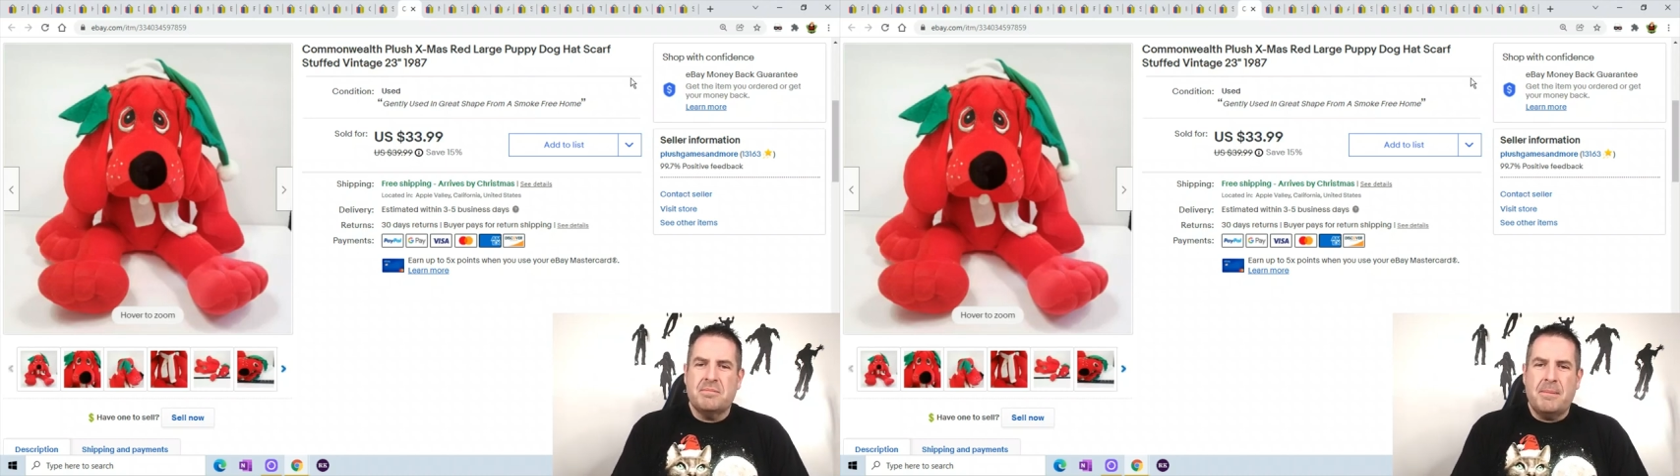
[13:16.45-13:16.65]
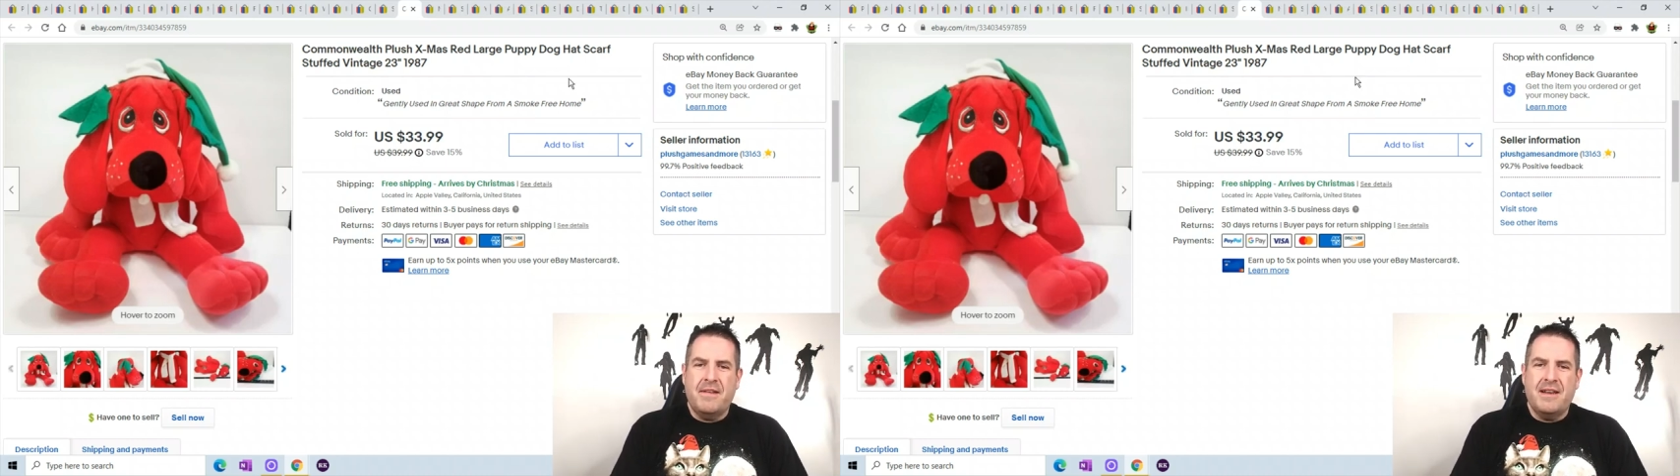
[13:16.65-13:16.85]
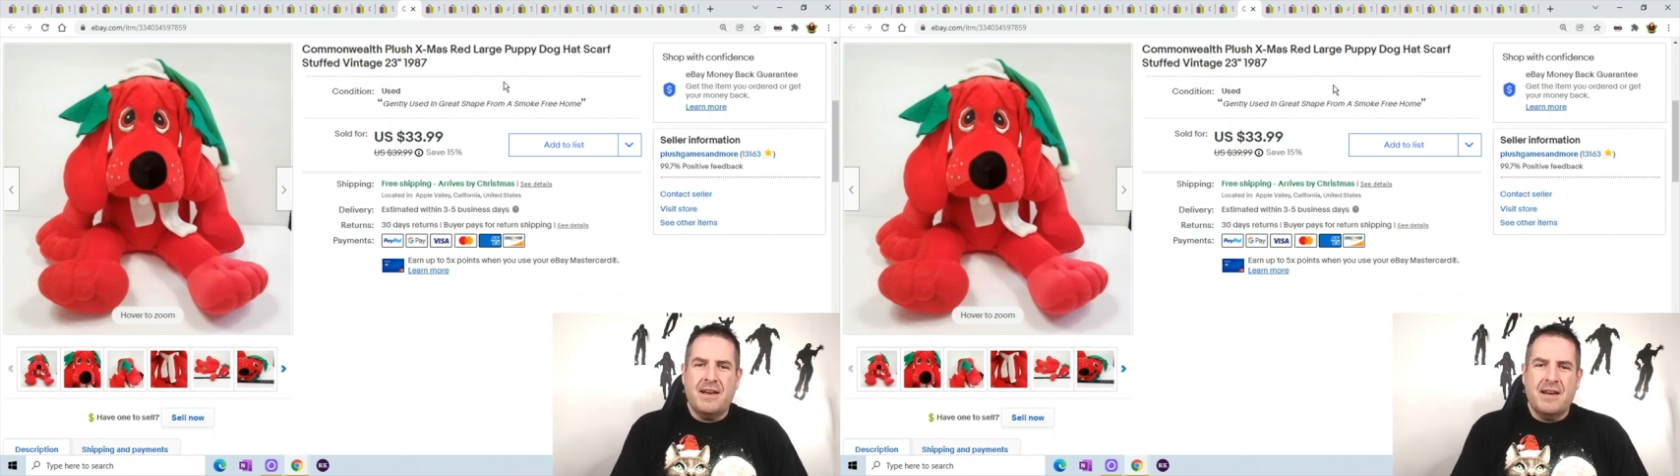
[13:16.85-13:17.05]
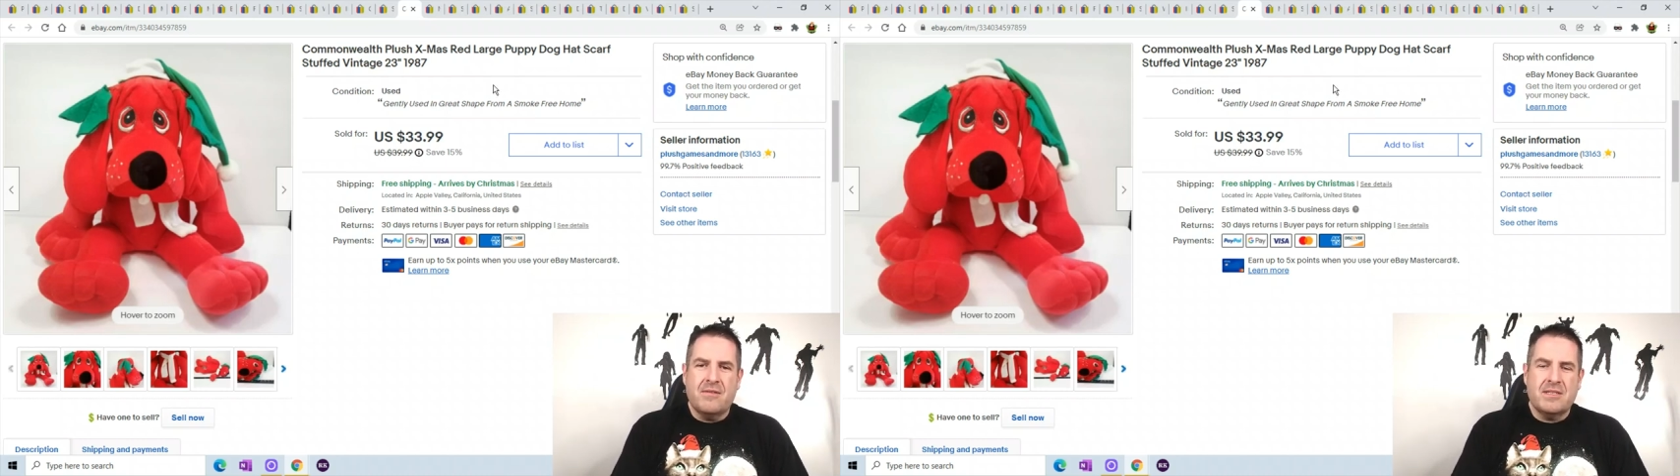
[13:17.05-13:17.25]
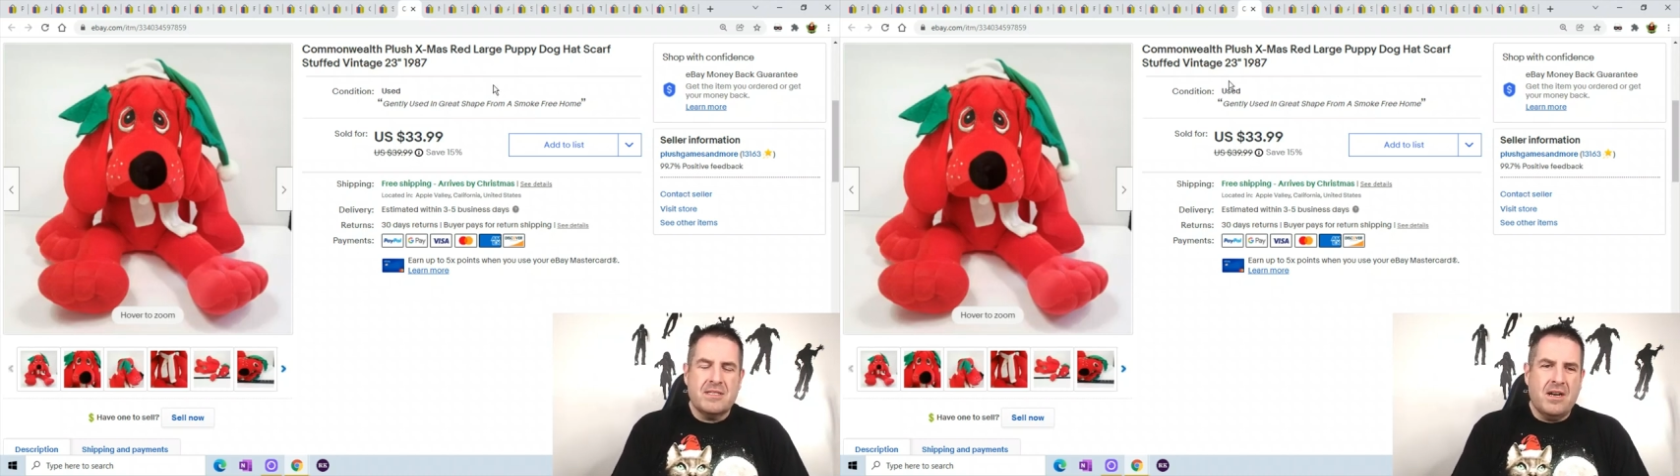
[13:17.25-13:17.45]
puppy dog
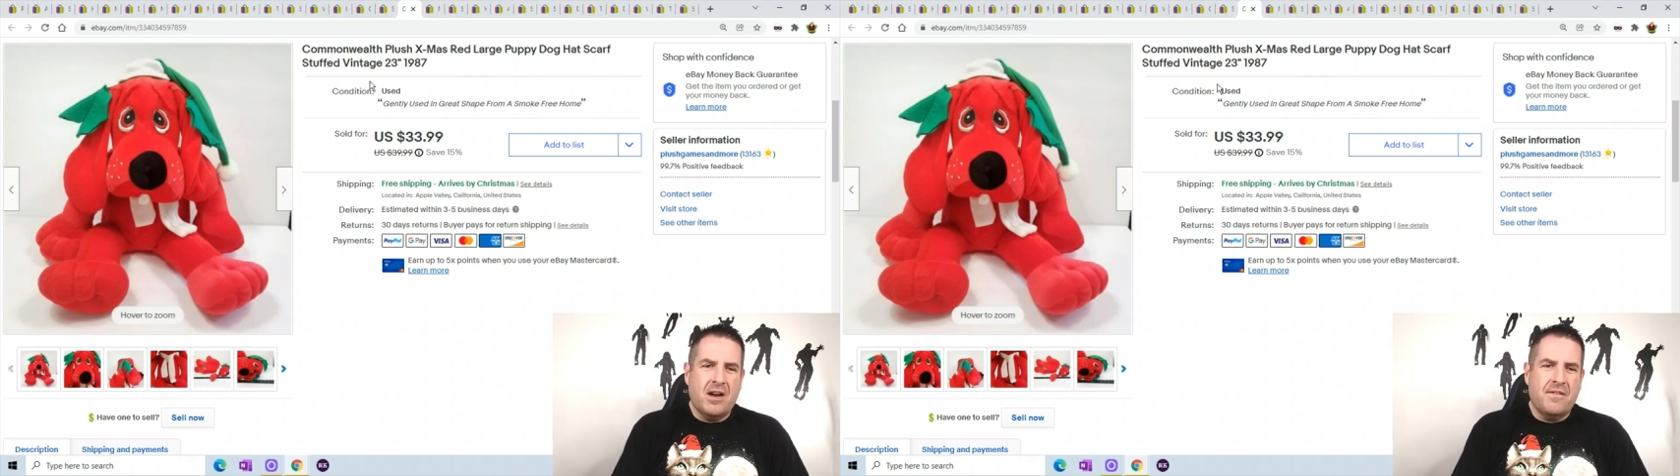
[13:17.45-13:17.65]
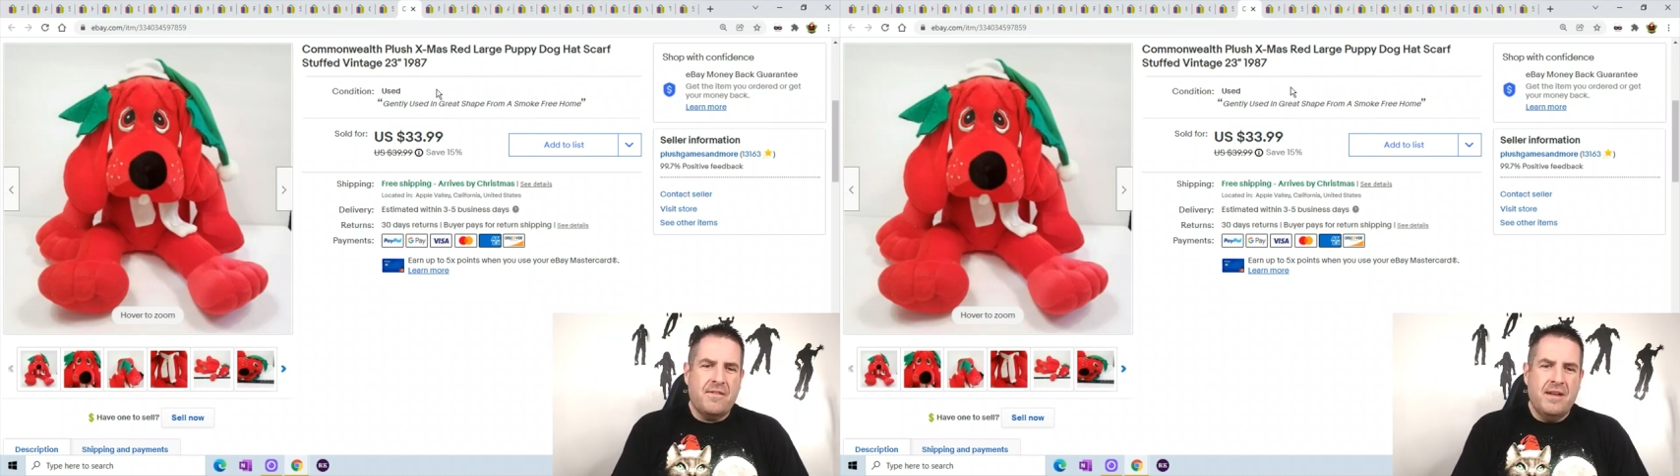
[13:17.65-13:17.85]
with scarf.